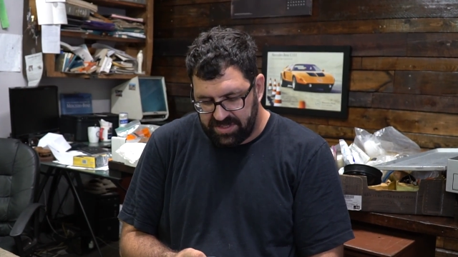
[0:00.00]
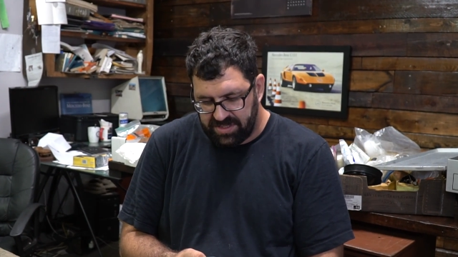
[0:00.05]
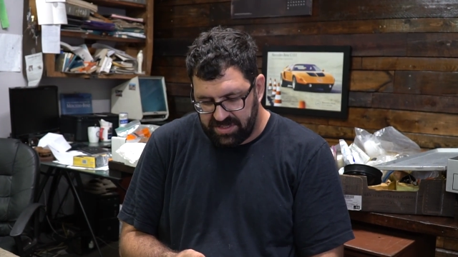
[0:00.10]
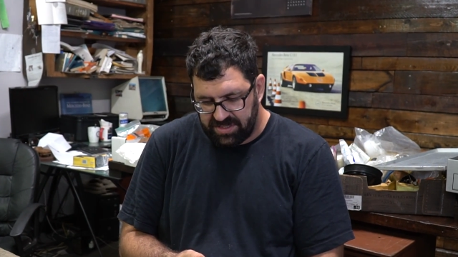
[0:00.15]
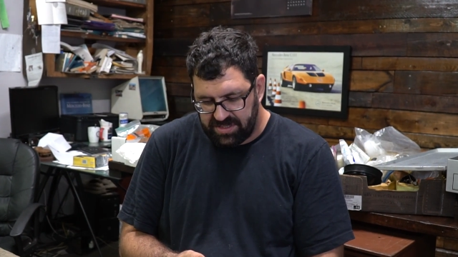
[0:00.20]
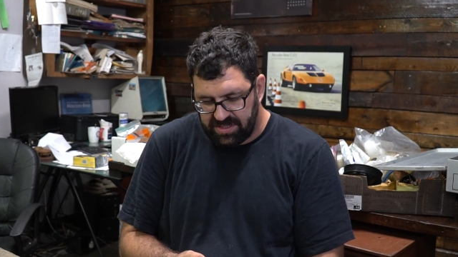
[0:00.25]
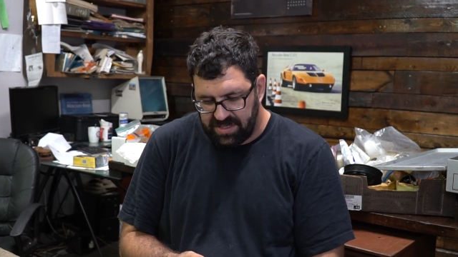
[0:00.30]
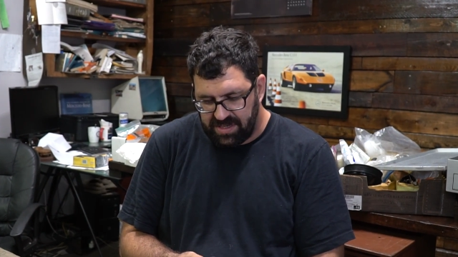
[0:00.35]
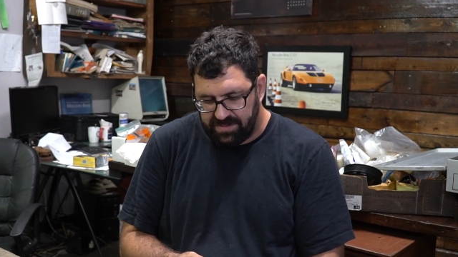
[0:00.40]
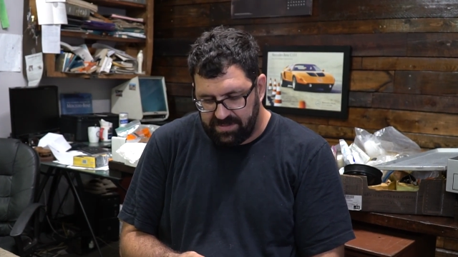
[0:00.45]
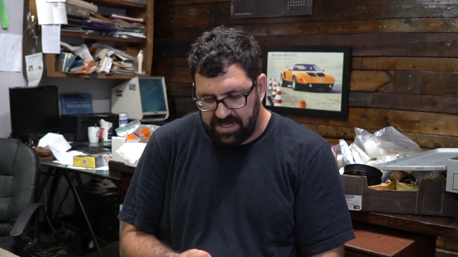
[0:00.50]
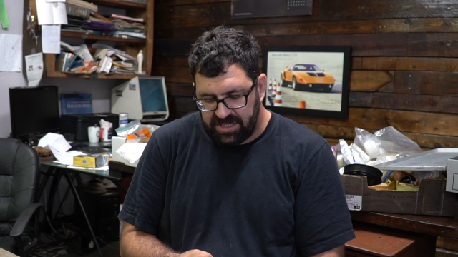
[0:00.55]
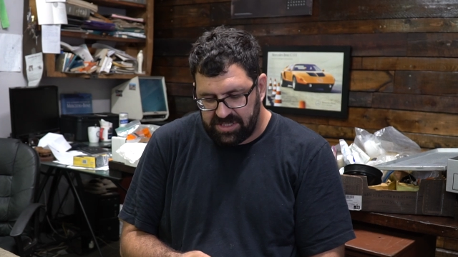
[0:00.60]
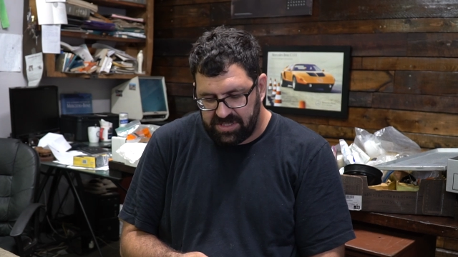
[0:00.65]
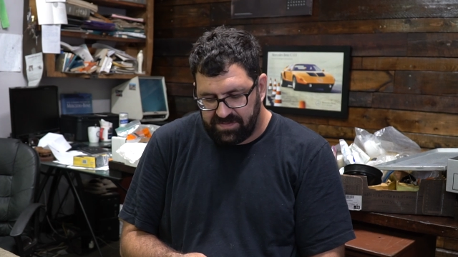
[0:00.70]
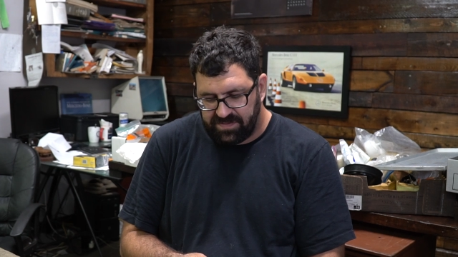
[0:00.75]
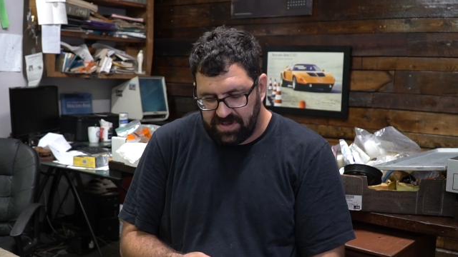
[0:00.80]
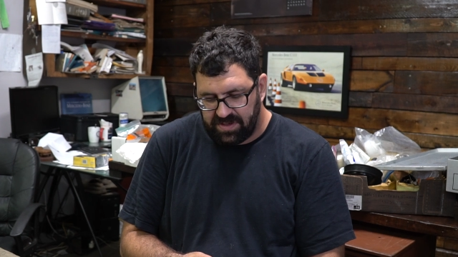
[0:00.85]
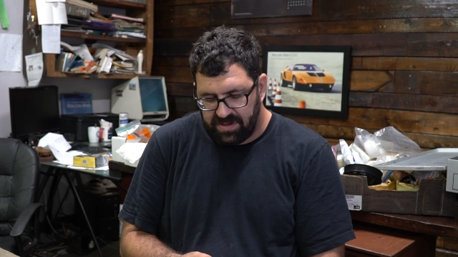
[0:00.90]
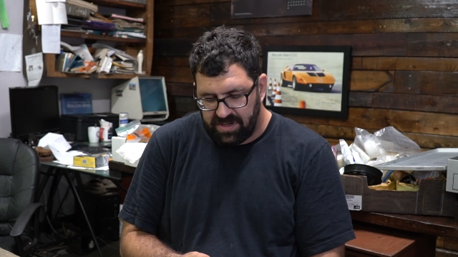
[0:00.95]
And so that means
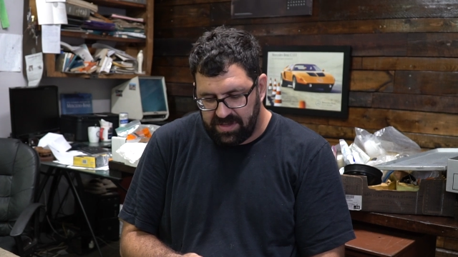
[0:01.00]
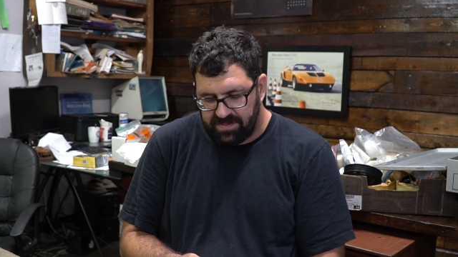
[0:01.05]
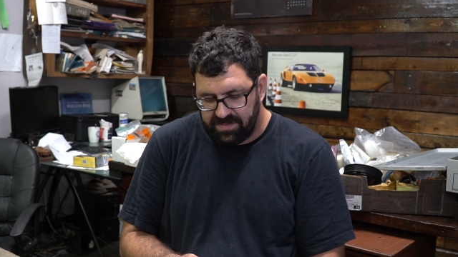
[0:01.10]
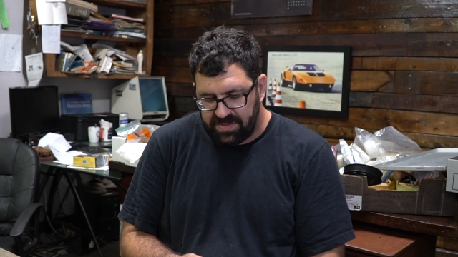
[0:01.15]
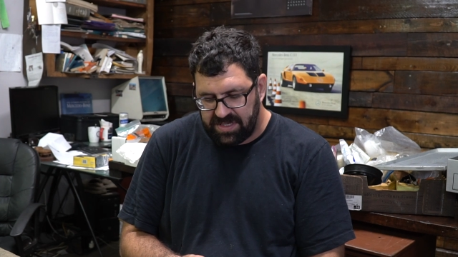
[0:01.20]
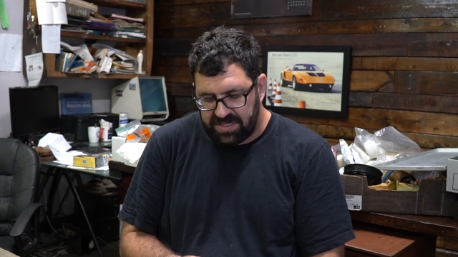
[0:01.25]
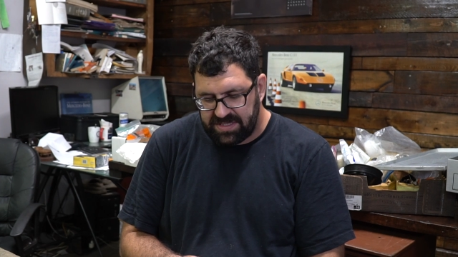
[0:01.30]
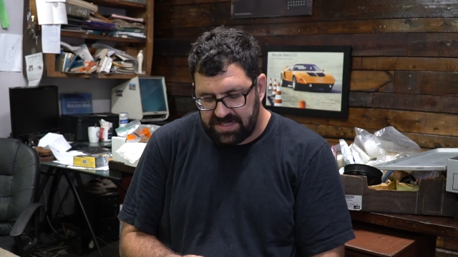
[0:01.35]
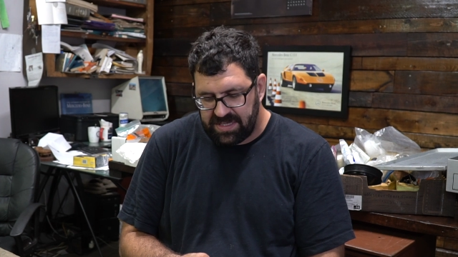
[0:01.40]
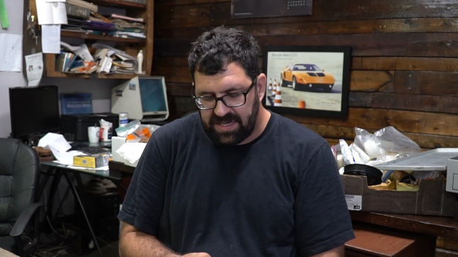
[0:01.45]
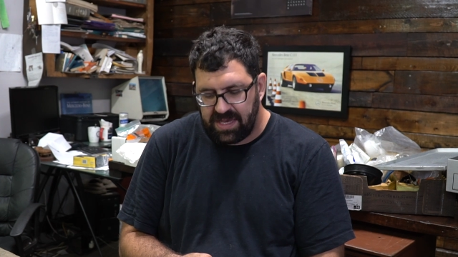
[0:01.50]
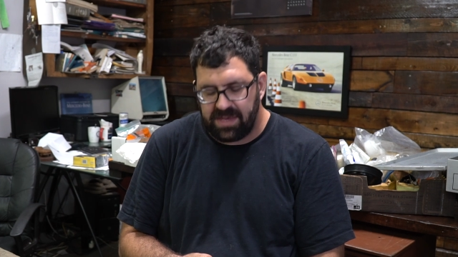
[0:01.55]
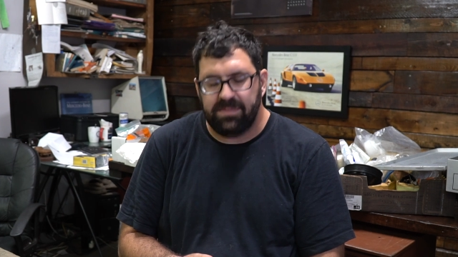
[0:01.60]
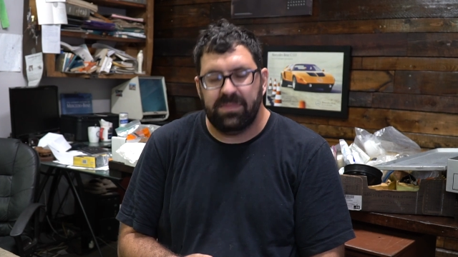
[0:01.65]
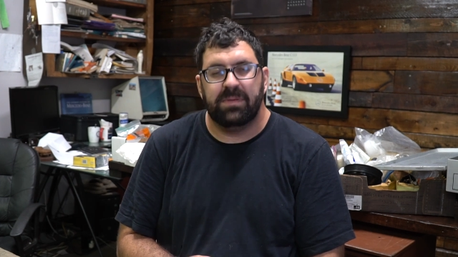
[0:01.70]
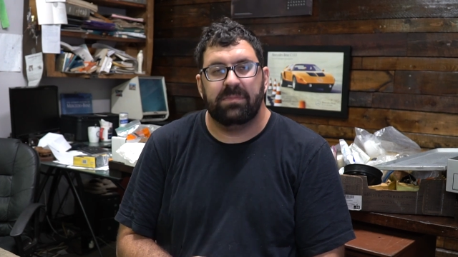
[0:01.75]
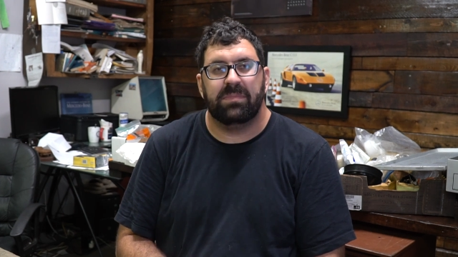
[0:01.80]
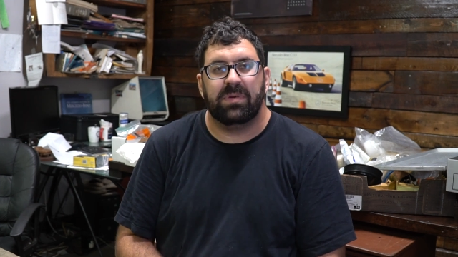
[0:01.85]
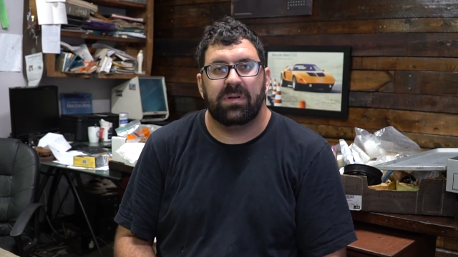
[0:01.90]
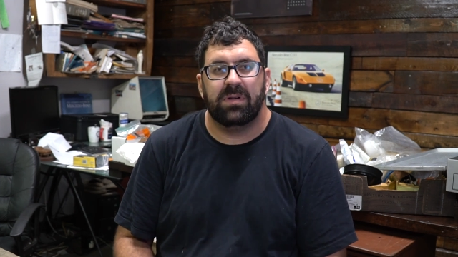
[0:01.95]
if you're an MBCA
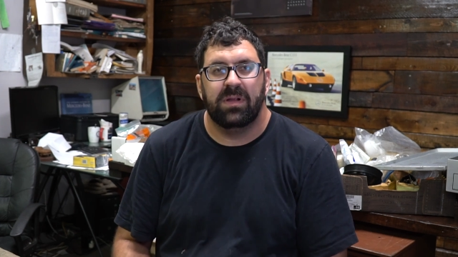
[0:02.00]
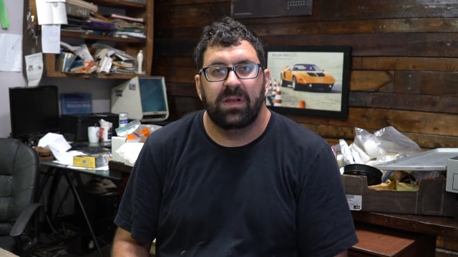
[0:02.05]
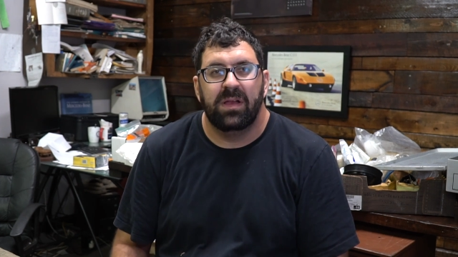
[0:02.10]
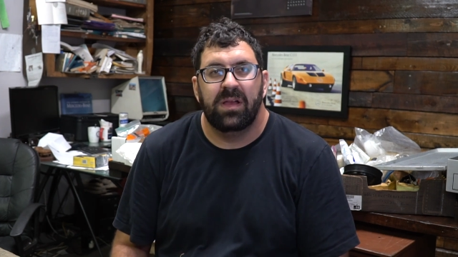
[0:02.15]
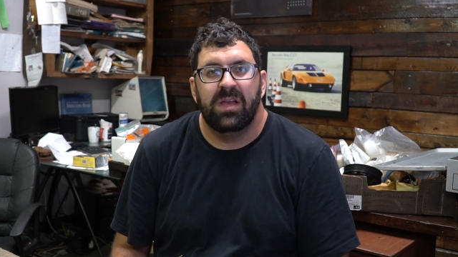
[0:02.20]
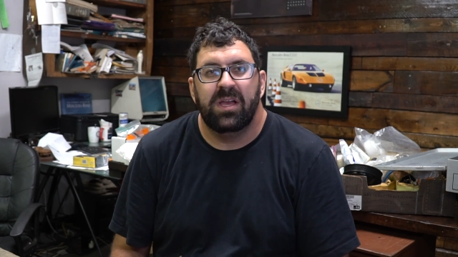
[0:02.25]
member,